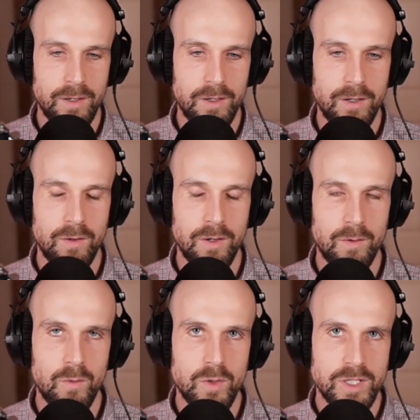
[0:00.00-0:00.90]

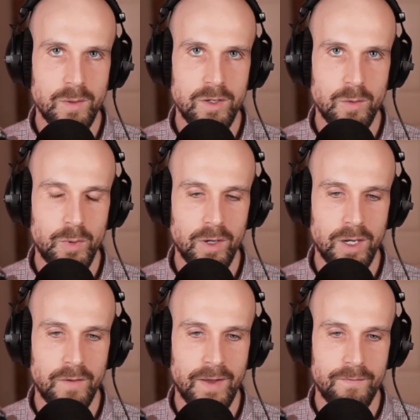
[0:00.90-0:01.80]
you also in your book
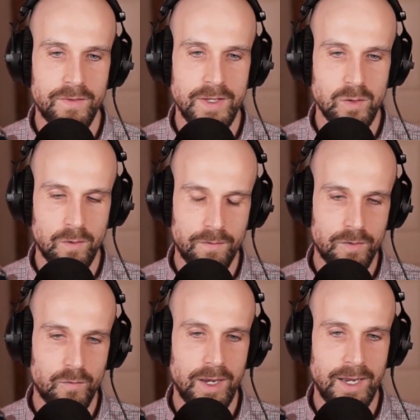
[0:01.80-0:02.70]
kind of have these sort of
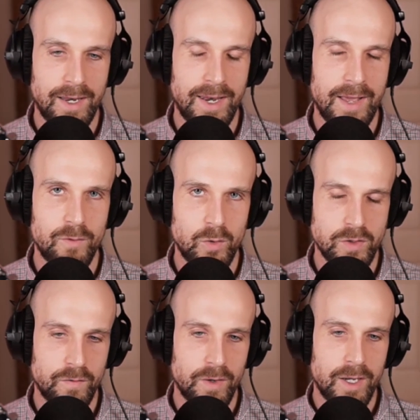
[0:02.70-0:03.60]
three levels
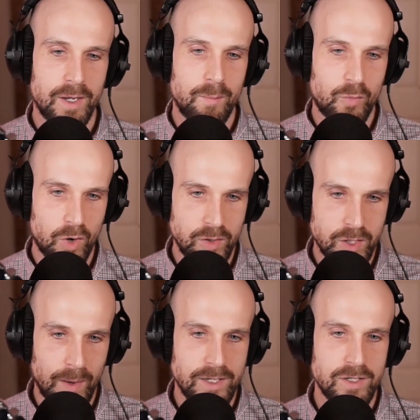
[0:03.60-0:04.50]
of
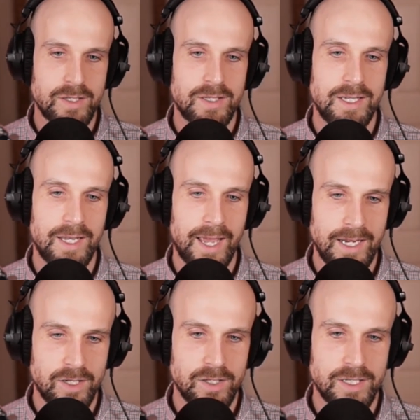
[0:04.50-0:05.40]
proto-agency,
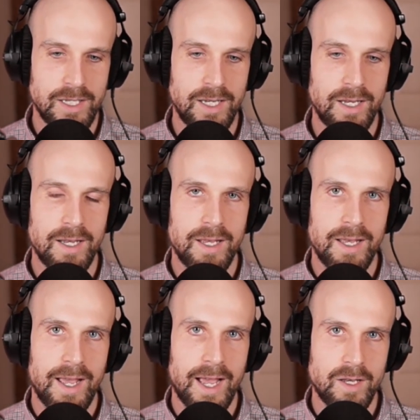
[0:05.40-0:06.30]
agency,
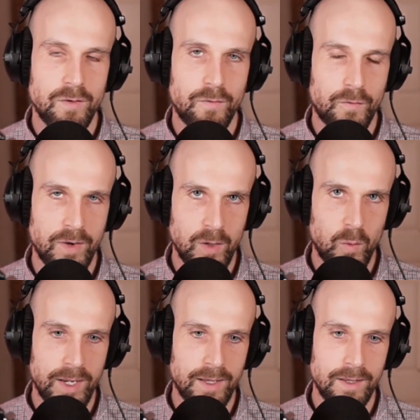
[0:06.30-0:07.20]
and free
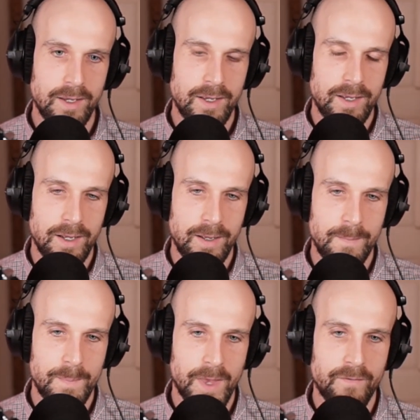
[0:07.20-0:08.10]
will.
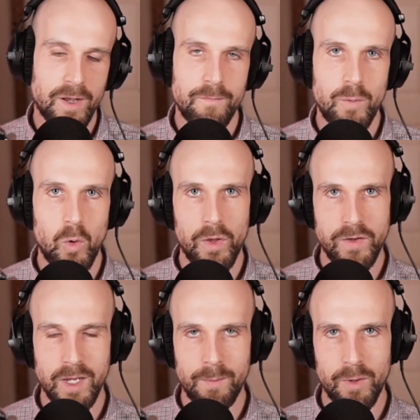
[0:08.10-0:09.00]
I've kind of pulled
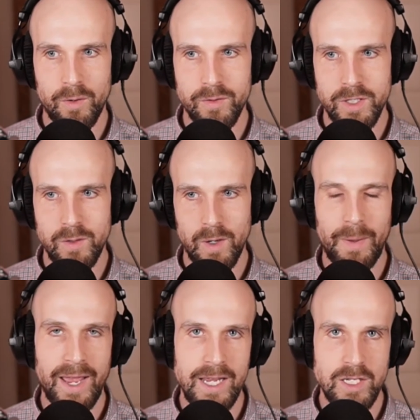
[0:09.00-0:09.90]
those up onto a
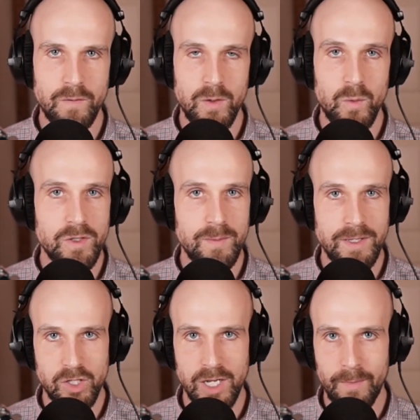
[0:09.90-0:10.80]
page. So if you wanted me
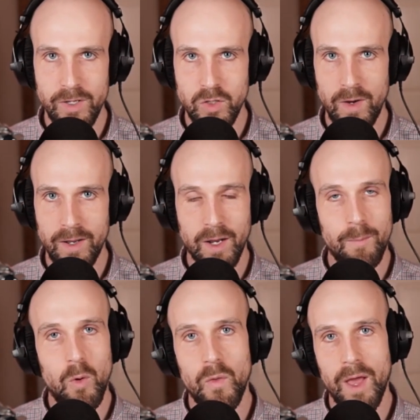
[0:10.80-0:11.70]
to share my screen, I
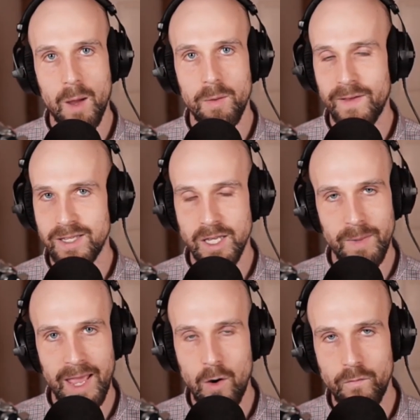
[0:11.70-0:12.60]
could pull that up if that's going to
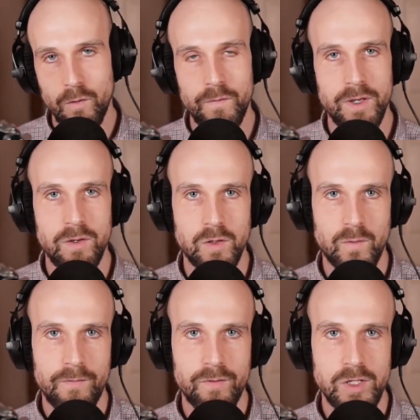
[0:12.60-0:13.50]
be helpful for you to
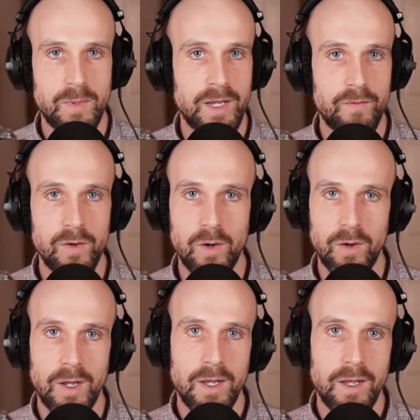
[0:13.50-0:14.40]
reference. But if not,